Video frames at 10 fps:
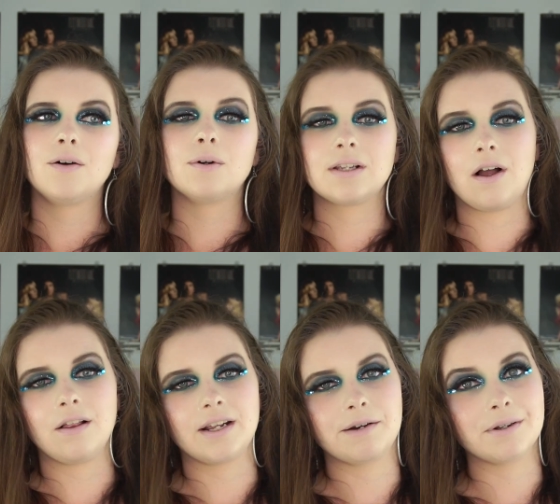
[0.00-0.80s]
was a
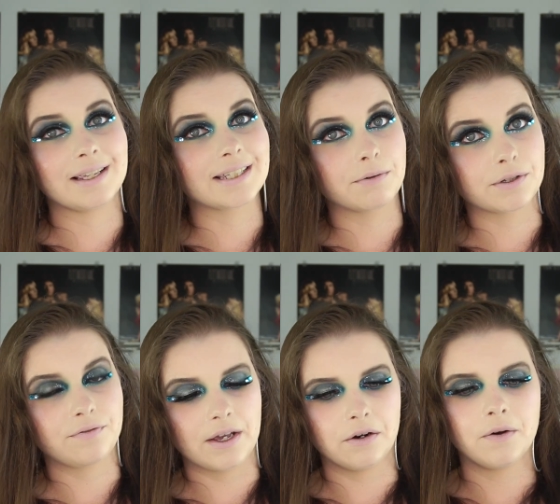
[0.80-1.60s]
holiday release that was a
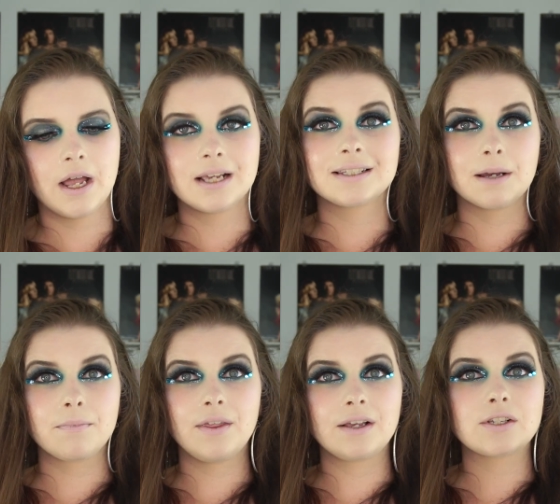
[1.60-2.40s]
fail.
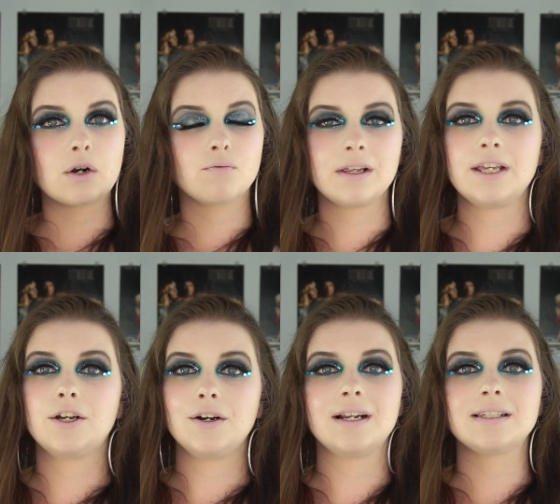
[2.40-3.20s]
Some things are really
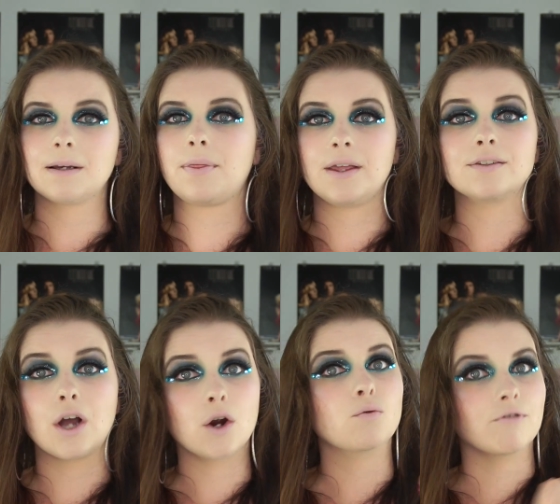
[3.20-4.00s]
good and some things
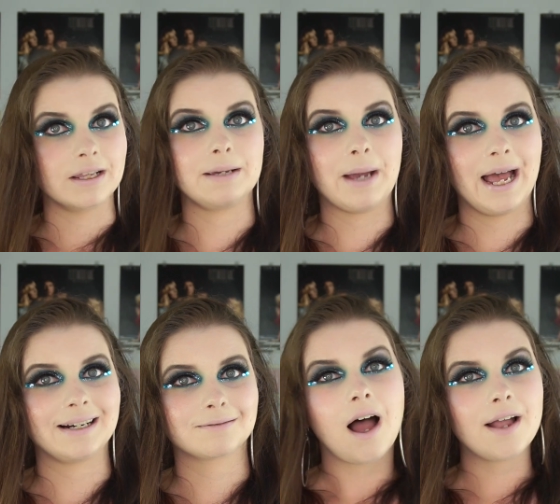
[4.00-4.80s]
are really
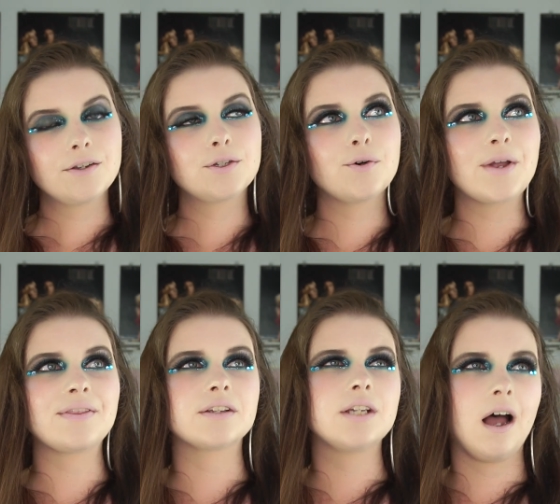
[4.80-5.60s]
bad. I also don't
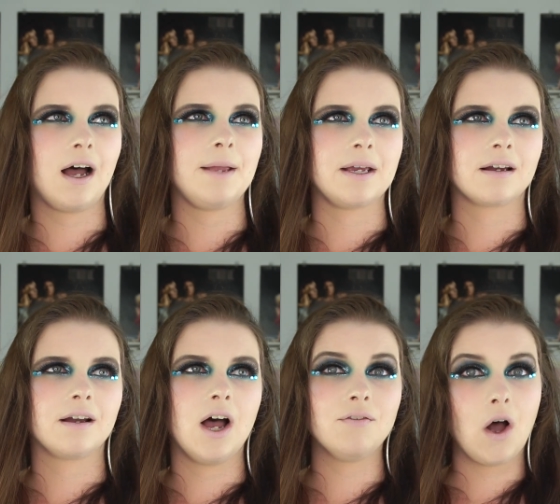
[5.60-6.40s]
get the
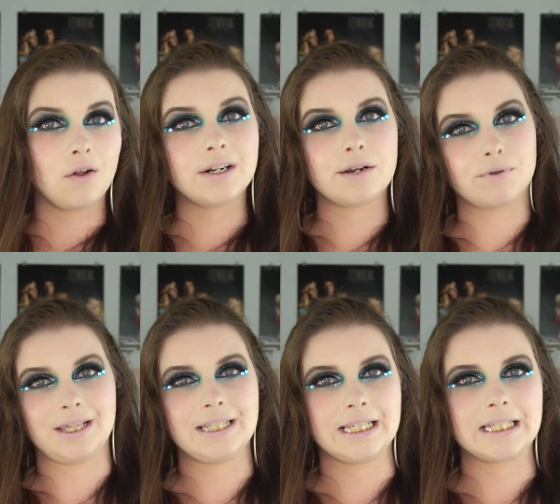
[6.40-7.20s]
timing of holiday
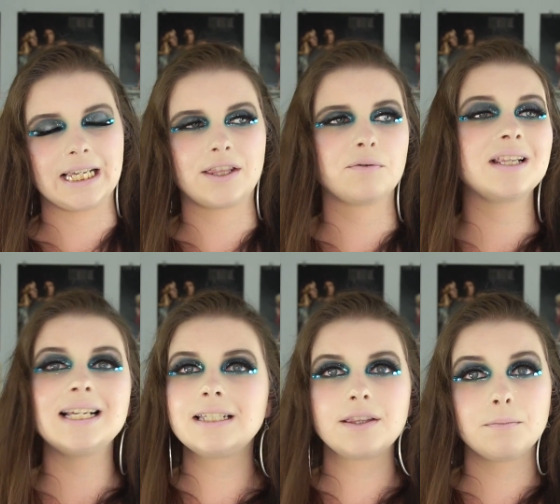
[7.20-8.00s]
releases. Like they're
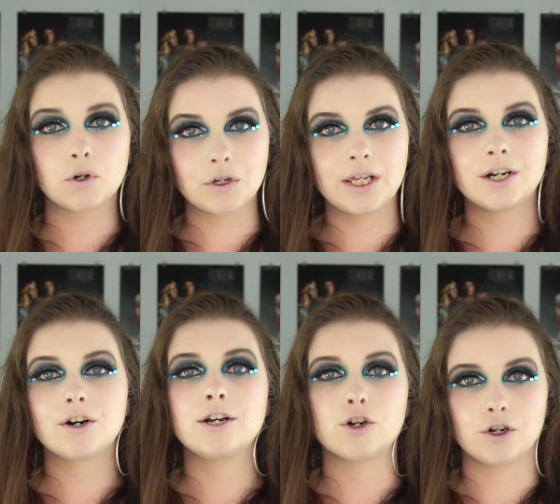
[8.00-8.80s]
releasing them
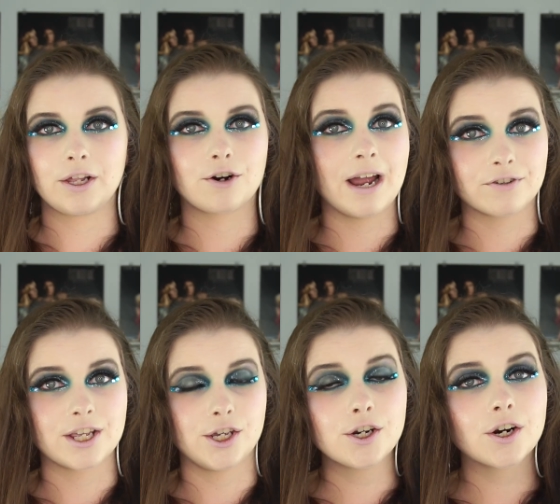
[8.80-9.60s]
earlier and earlier
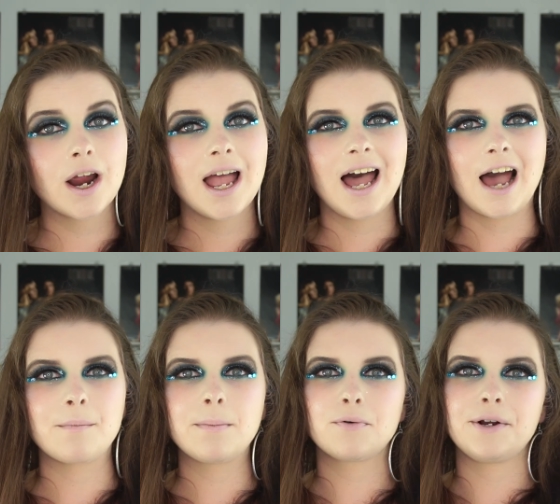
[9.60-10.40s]
every year. I
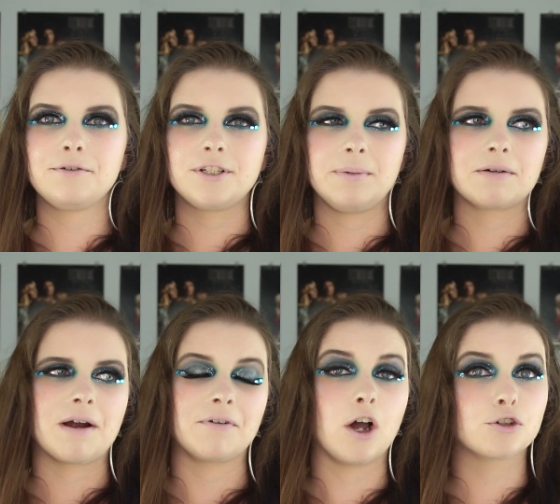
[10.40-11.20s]
remember when it used to be
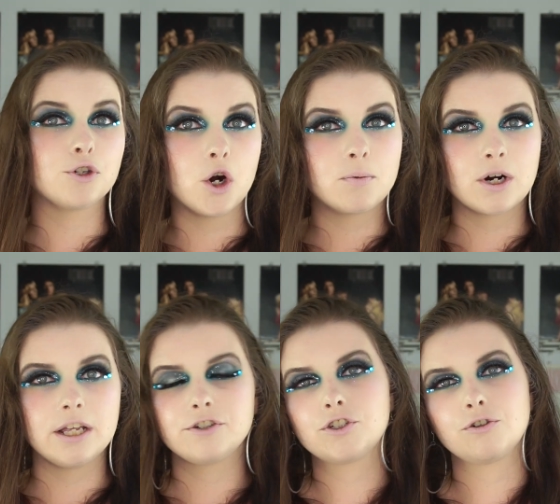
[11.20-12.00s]
around
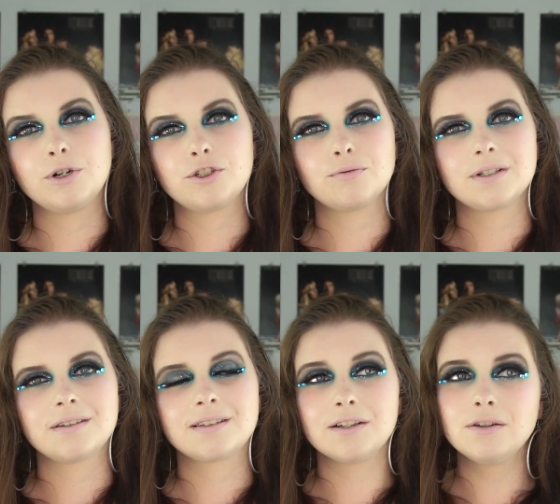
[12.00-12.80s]
October-ish, which
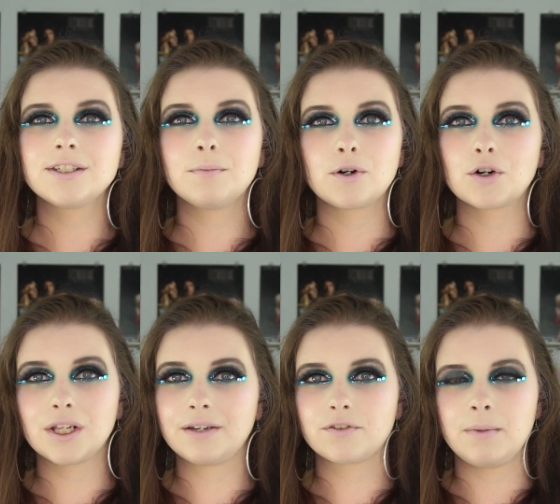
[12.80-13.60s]
was still somewhat
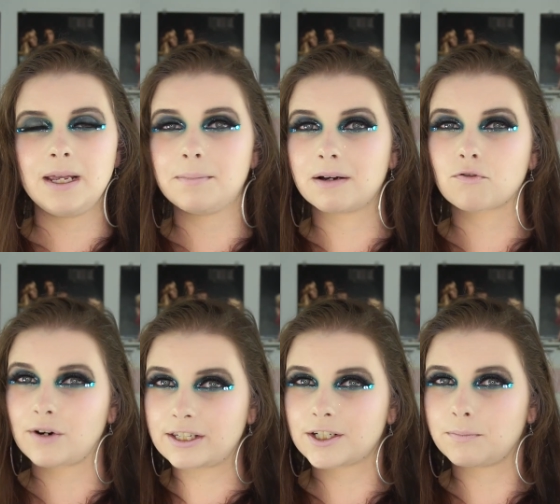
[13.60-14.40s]
early for me, but
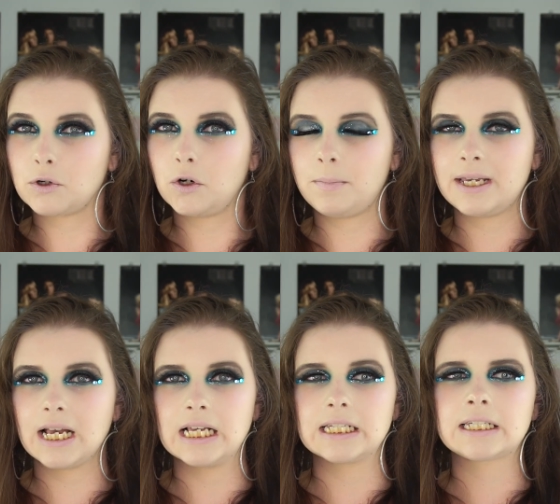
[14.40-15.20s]
reasonable
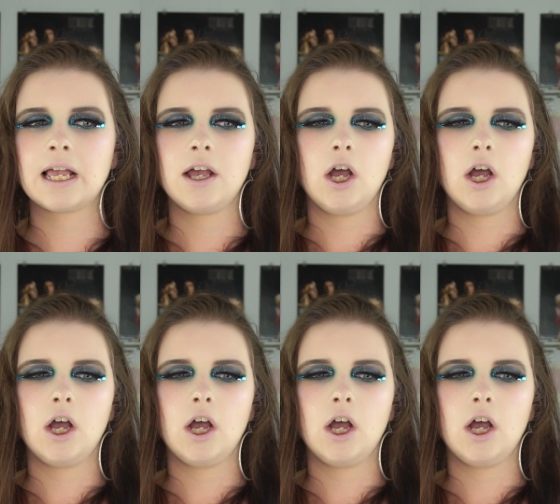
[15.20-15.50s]
because,